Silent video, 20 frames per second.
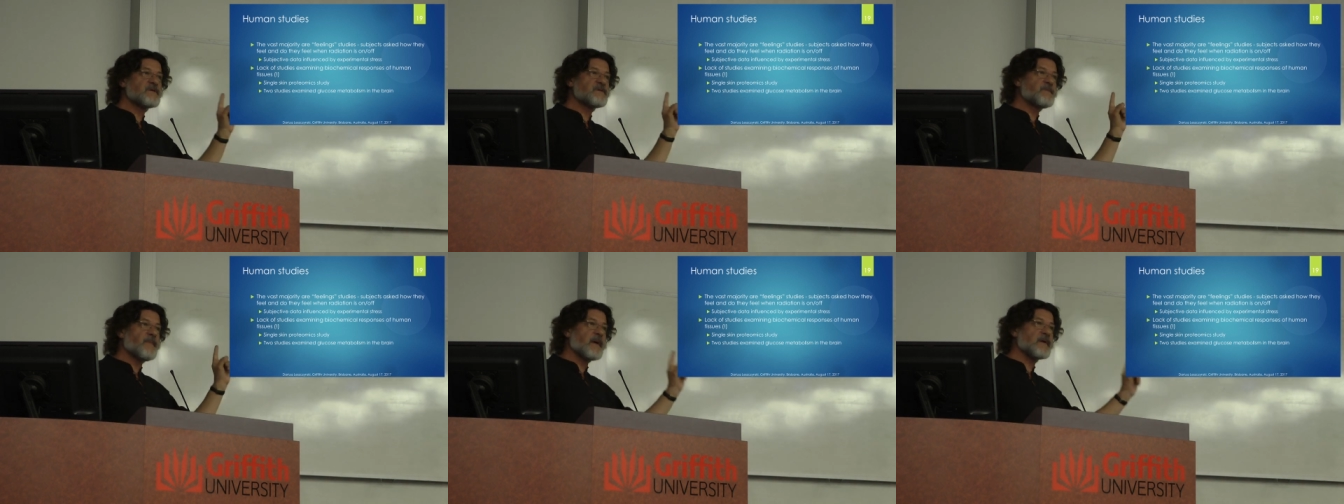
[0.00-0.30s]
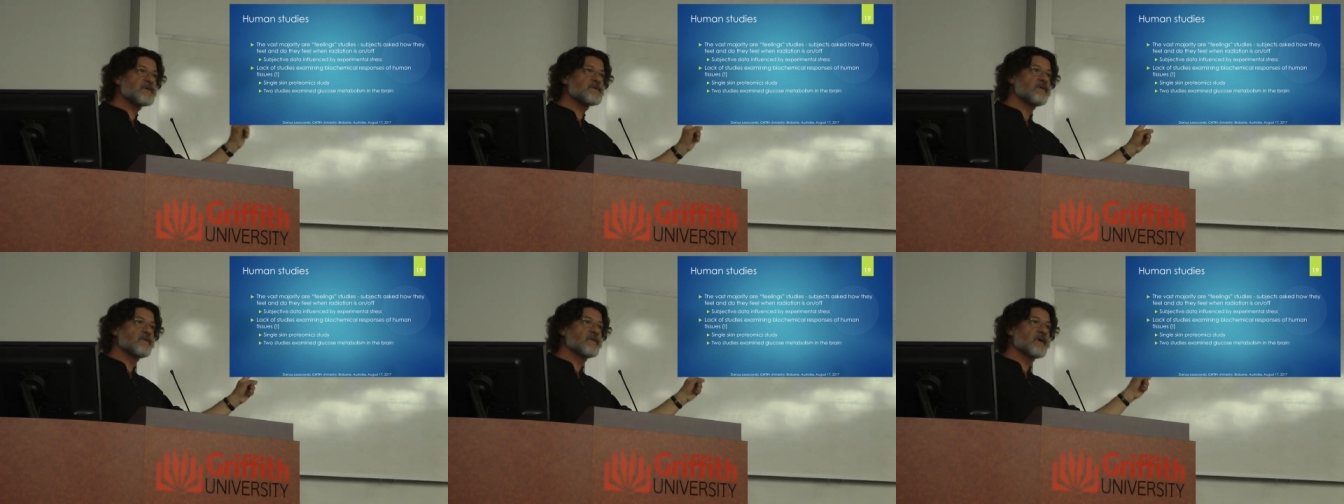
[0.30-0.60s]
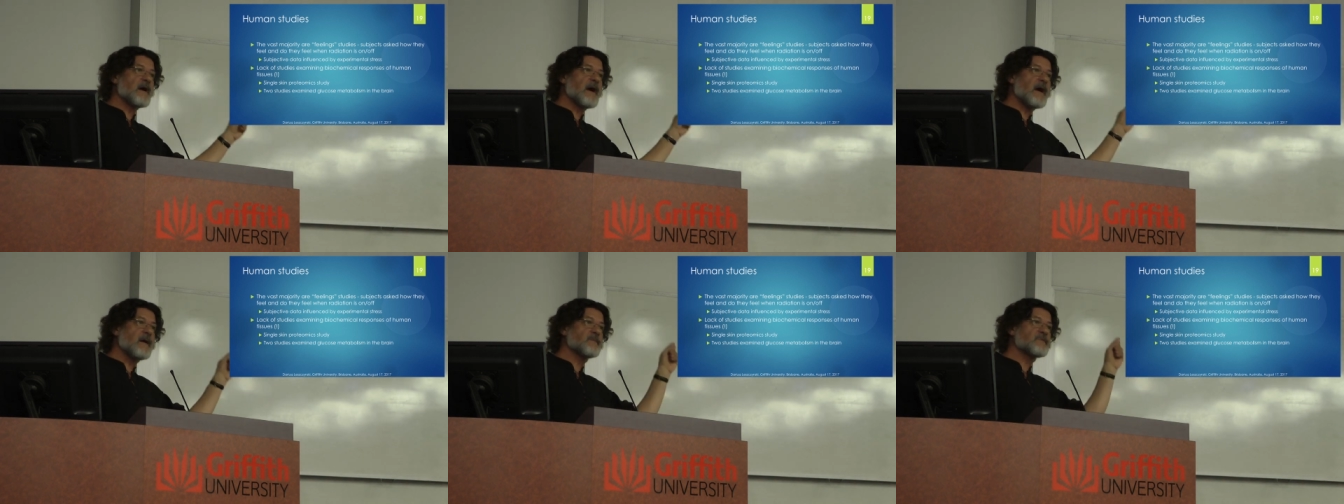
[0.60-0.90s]
when this
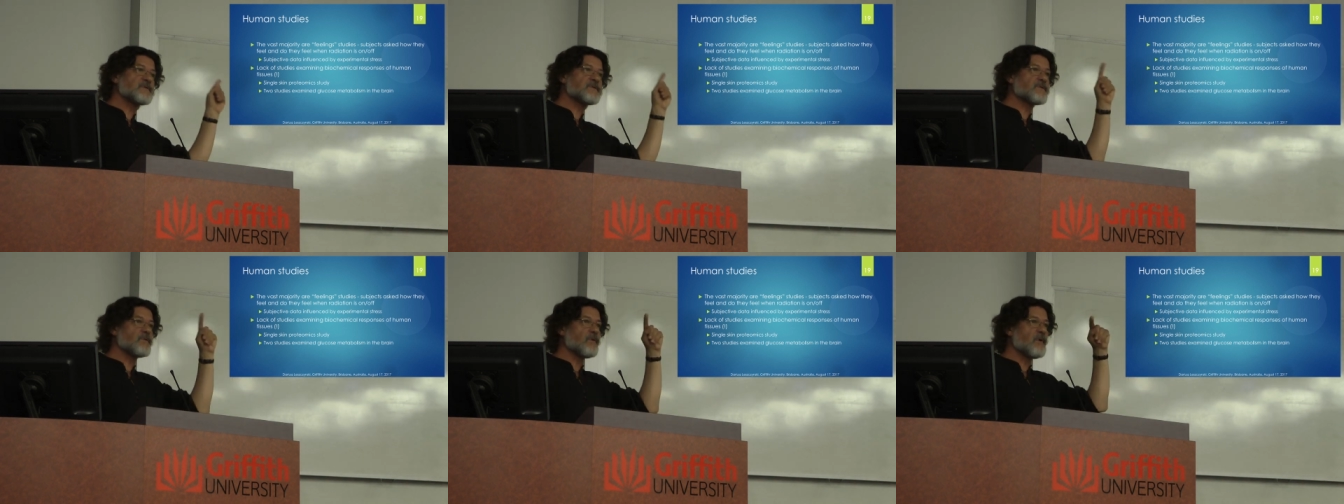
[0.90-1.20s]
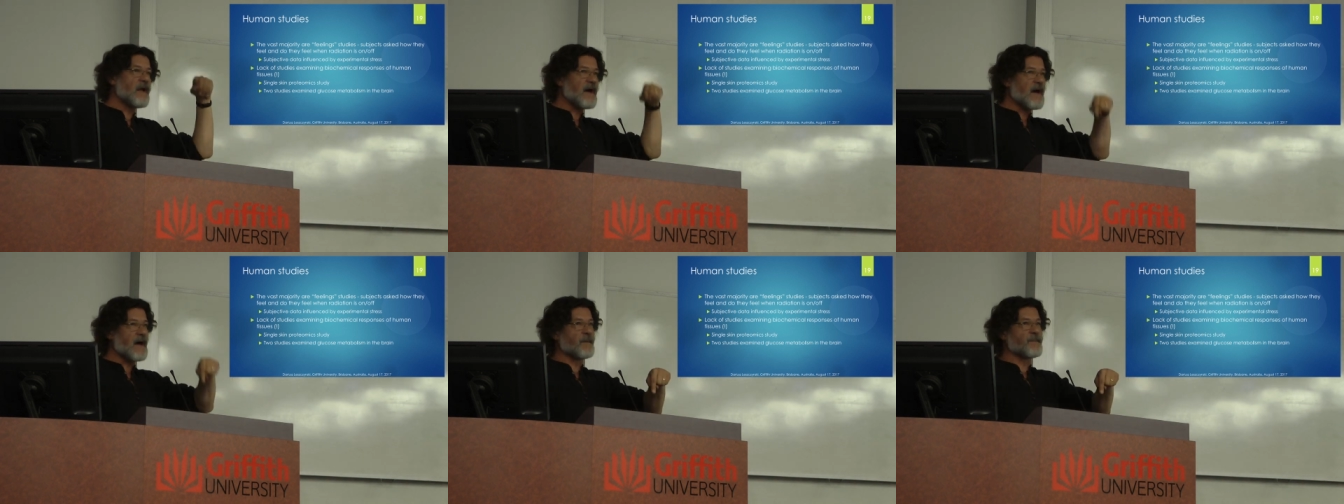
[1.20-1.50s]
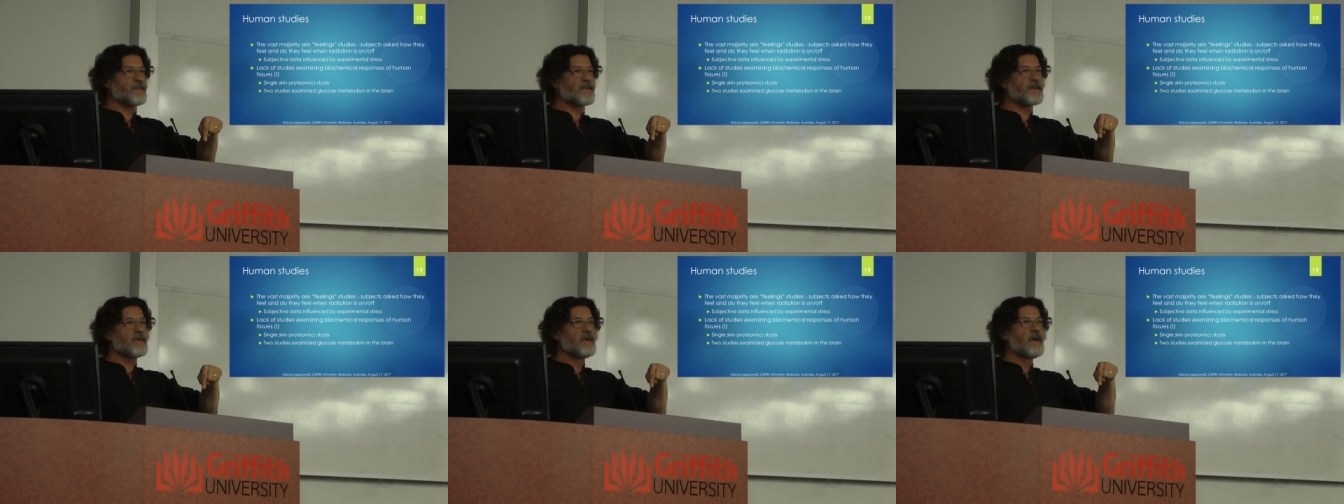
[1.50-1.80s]
person comes to
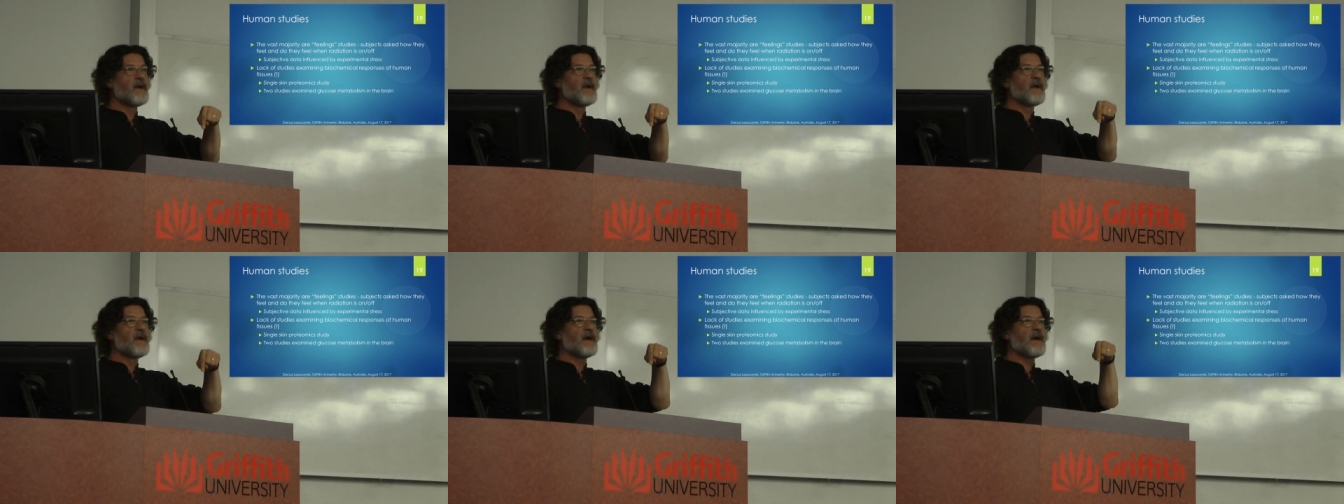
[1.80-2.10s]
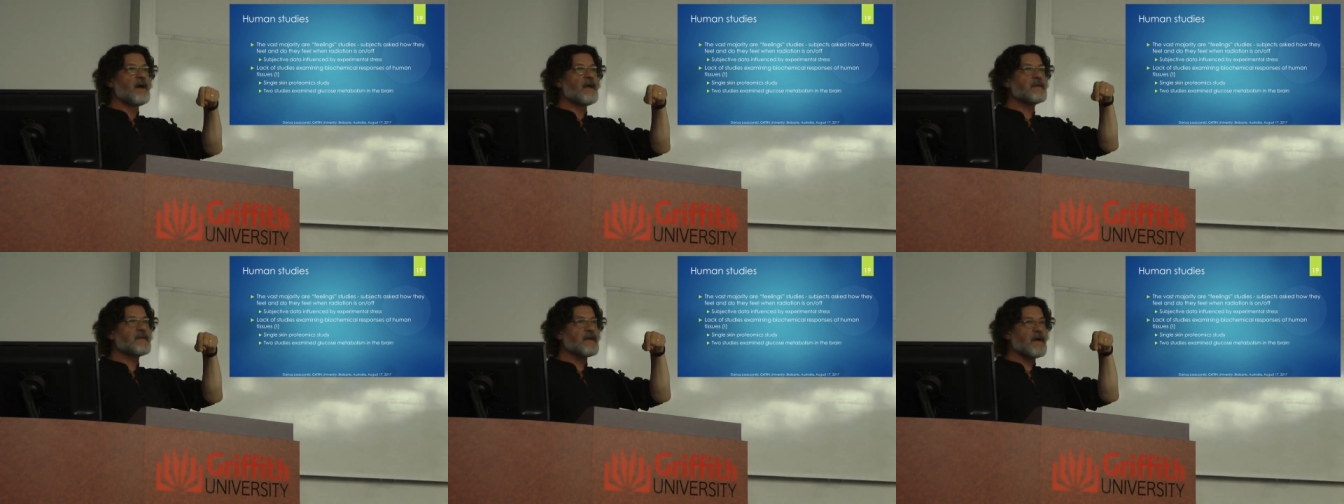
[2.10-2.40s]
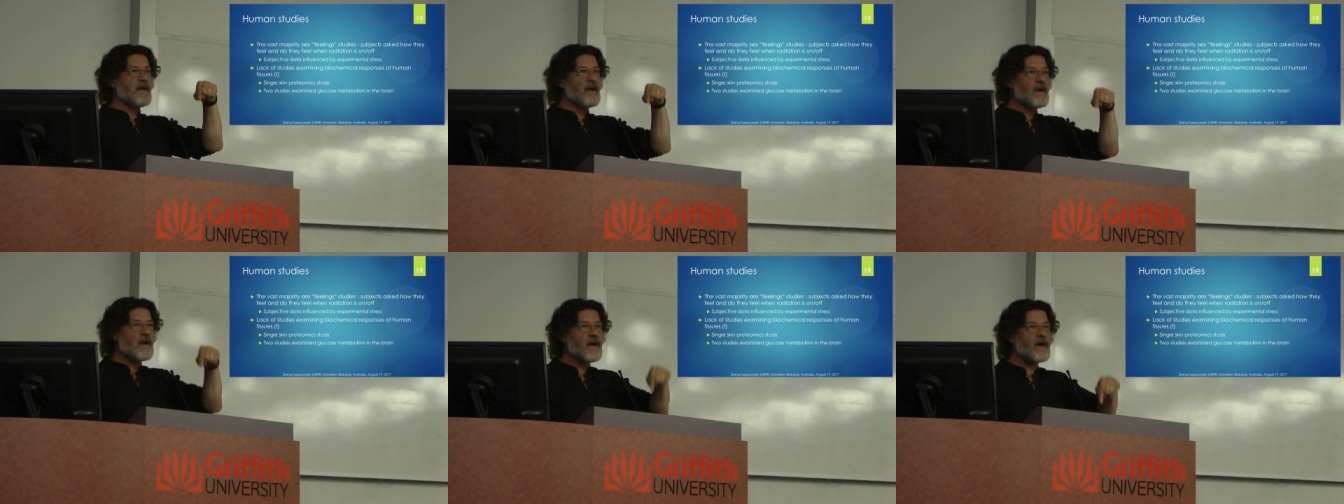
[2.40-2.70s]
lab
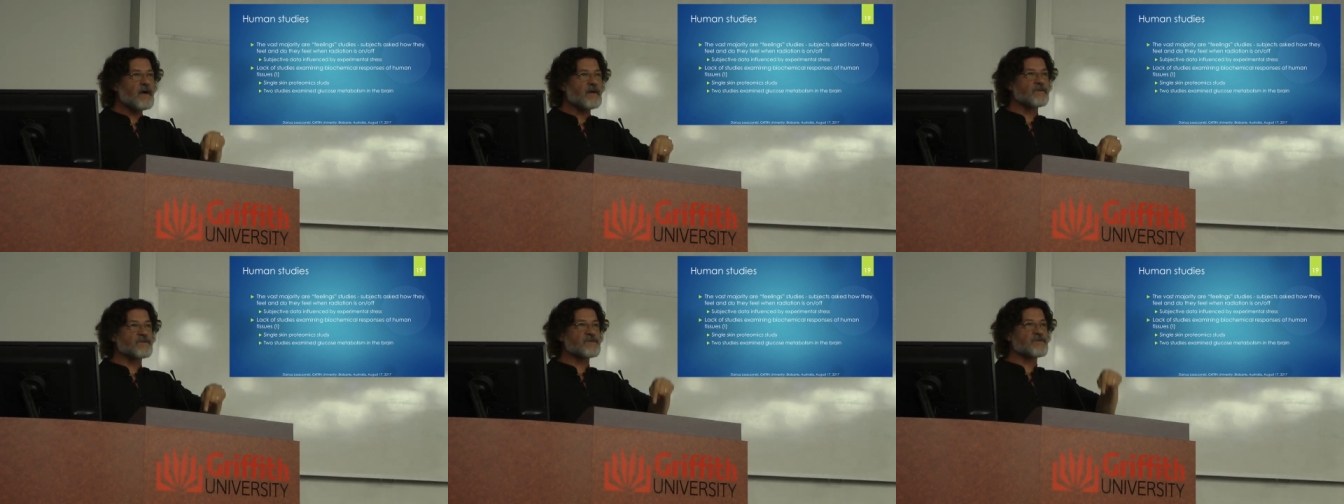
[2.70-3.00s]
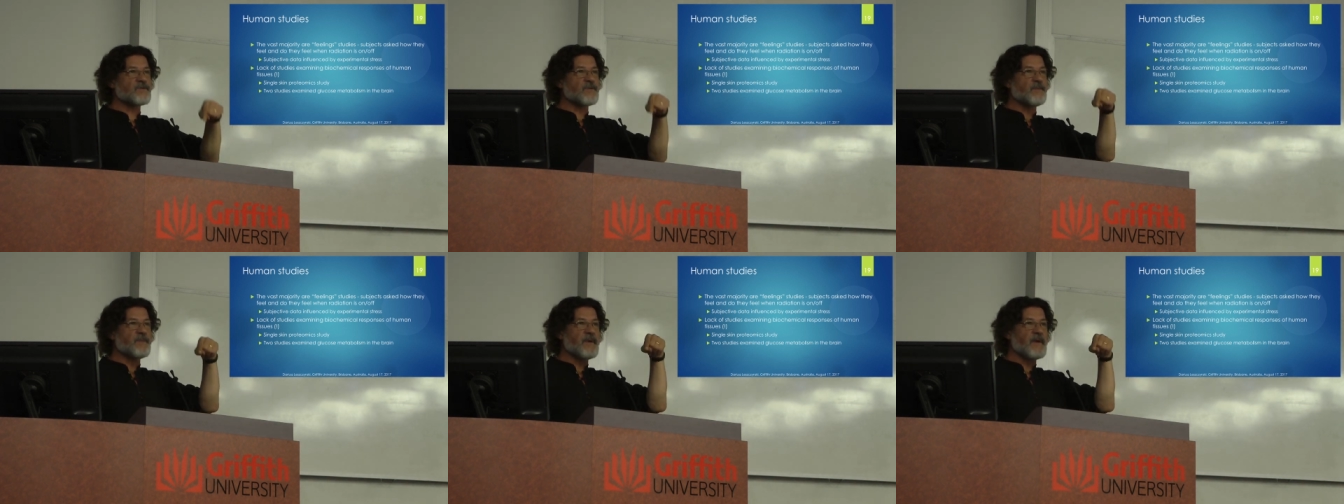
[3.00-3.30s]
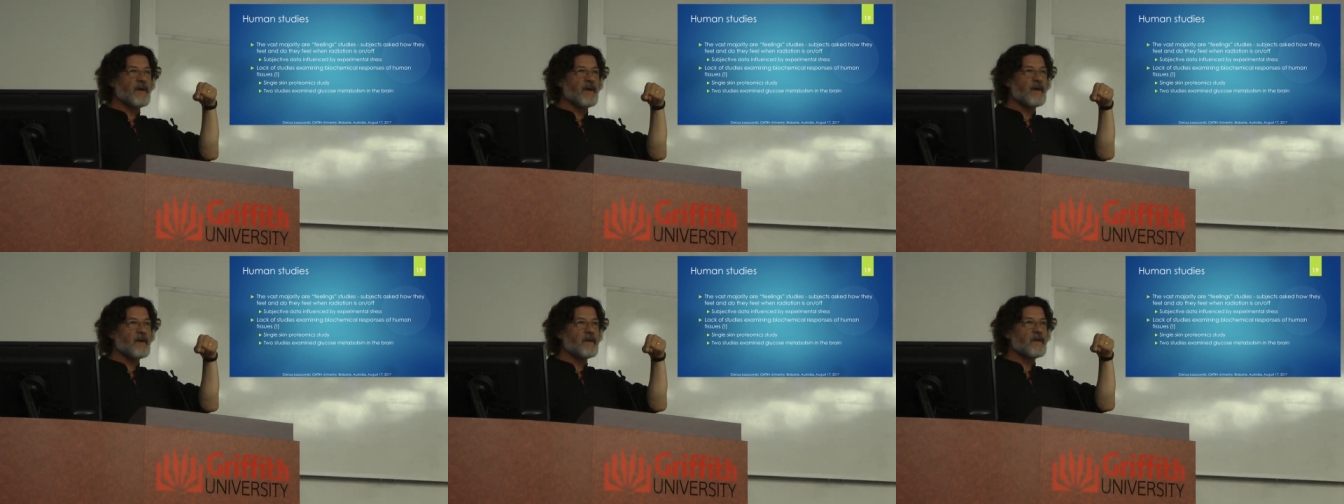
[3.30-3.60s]
and allows
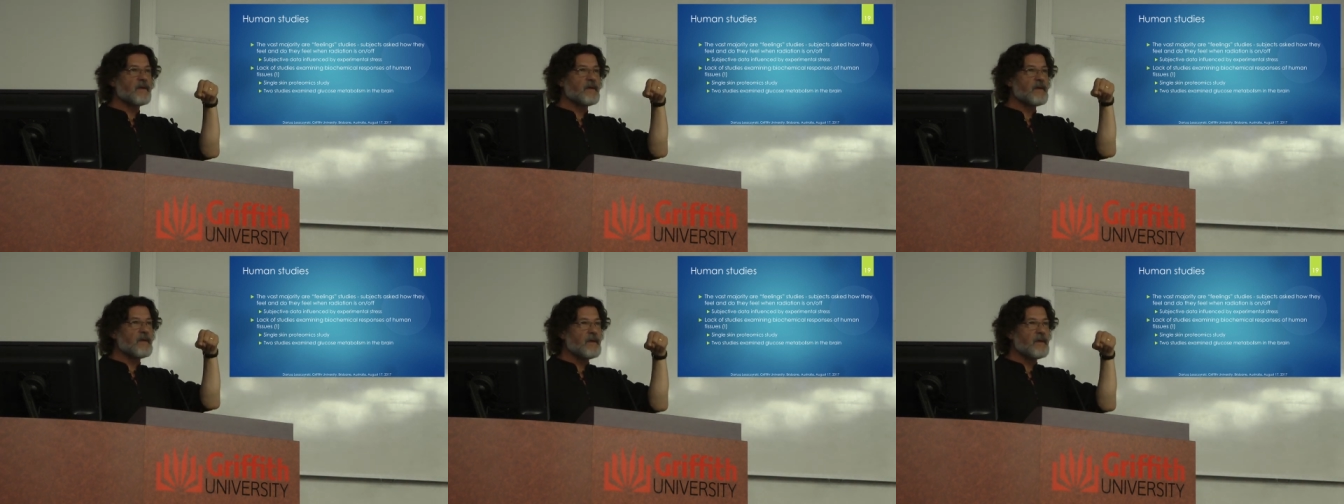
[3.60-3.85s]
to be